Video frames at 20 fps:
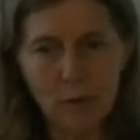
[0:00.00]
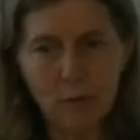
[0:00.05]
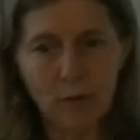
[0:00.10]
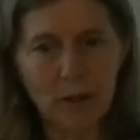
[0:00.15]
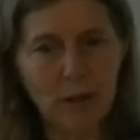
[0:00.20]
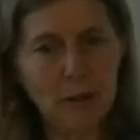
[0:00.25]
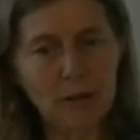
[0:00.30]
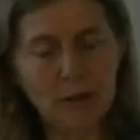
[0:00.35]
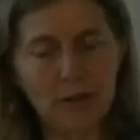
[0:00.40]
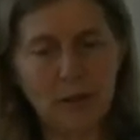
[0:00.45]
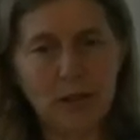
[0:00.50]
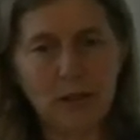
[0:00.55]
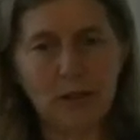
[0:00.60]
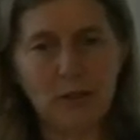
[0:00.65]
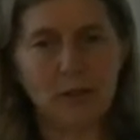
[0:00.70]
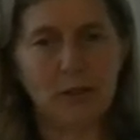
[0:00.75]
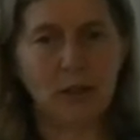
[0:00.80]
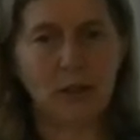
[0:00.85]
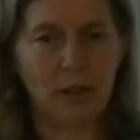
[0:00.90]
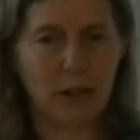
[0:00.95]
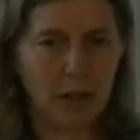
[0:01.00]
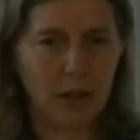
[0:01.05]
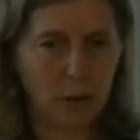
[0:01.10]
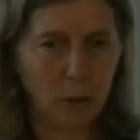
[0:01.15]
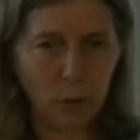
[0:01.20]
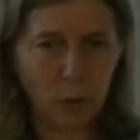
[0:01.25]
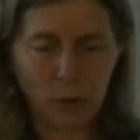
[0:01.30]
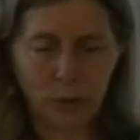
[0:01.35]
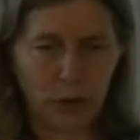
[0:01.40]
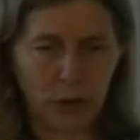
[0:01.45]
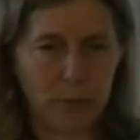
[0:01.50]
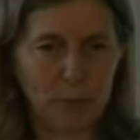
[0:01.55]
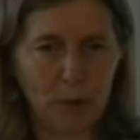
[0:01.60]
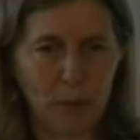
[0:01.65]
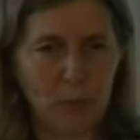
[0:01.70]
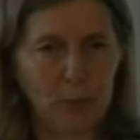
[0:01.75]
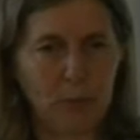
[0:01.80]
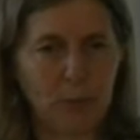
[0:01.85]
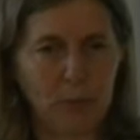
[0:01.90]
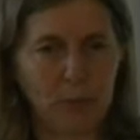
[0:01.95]
various things. Also
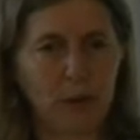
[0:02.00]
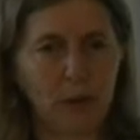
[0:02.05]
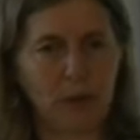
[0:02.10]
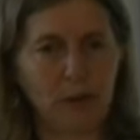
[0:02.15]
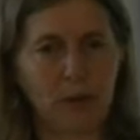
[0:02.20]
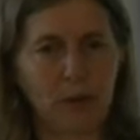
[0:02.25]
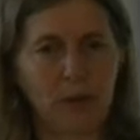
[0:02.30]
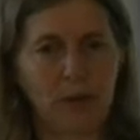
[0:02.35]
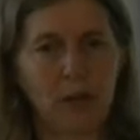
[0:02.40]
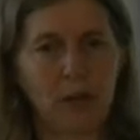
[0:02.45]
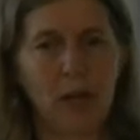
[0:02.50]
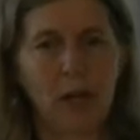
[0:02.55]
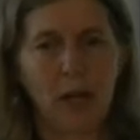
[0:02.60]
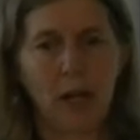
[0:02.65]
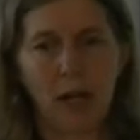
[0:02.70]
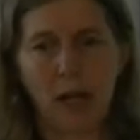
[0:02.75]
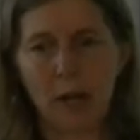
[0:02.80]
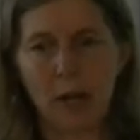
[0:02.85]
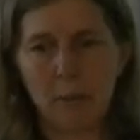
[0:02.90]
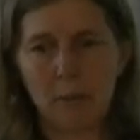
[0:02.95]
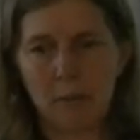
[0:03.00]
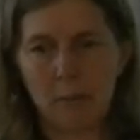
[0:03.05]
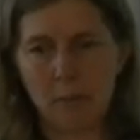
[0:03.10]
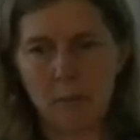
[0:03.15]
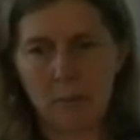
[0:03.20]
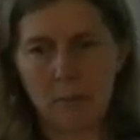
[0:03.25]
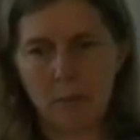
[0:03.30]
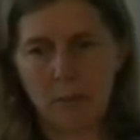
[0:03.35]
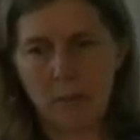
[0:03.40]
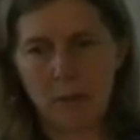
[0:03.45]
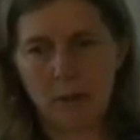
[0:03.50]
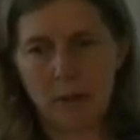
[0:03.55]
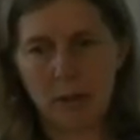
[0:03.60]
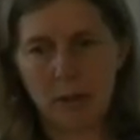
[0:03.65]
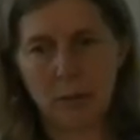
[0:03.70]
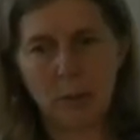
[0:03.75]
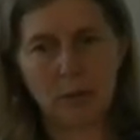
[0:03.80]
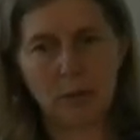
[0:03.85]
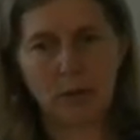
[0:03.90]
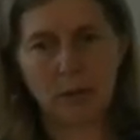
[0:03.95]
problems such as
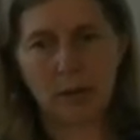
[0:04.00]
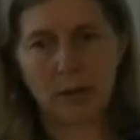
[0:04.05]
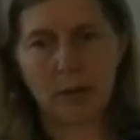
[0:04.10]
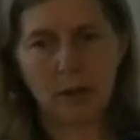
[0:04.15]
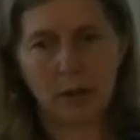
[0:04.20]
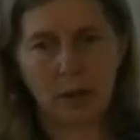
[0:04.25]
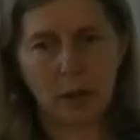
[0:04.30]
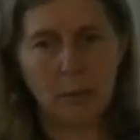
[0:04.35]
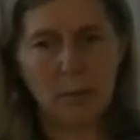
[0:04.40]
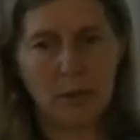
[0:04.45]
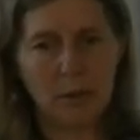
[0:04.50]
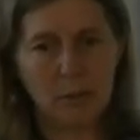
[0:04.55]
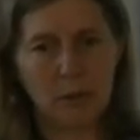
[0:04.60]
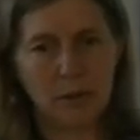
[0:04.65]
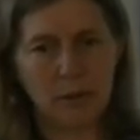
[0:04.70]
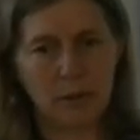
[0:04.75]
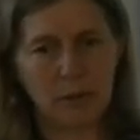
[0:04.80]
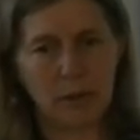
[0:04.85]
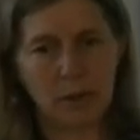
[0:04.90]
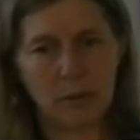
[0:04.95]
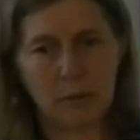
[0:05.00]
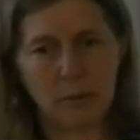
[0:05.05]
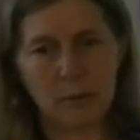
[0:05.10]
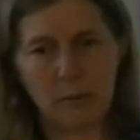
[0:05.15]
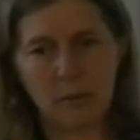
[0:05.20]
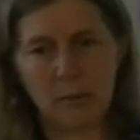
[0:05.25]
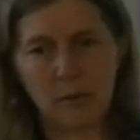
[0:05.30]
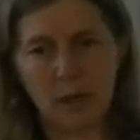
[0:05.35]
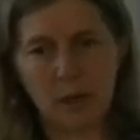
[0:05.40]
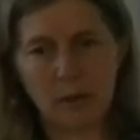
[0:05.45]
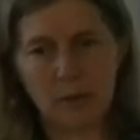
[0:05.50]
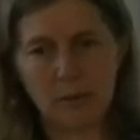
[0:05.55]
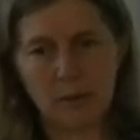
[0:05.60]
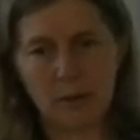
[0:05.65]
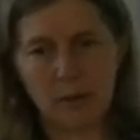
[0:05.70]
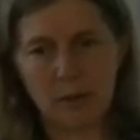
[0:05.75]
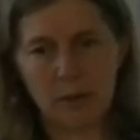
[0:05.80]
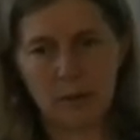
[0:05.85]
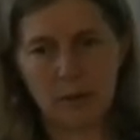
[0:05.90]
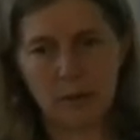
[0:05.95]
there was a commitment,
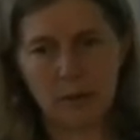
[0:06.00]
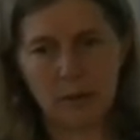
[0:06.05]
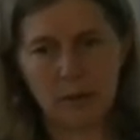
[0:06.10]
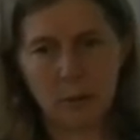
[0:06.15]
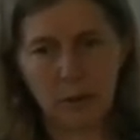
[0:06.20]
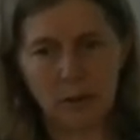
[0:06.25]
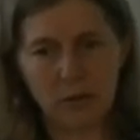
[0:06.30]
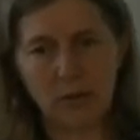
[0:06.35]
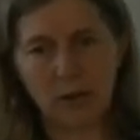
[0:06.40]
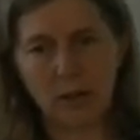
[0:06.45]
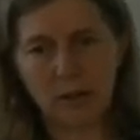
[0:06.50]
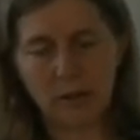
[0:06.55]
the Western